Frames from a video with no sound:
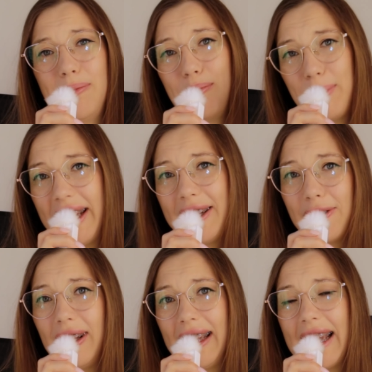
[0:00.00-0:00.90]

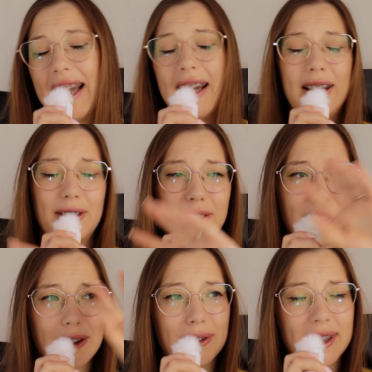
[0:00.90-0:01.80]
manually,
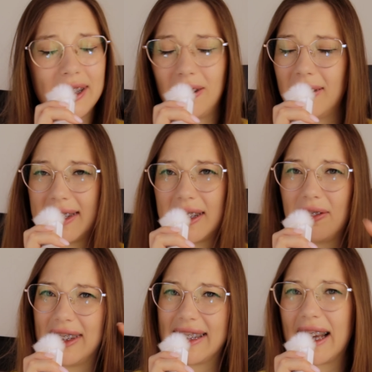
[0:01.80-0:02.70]
not using all these advanced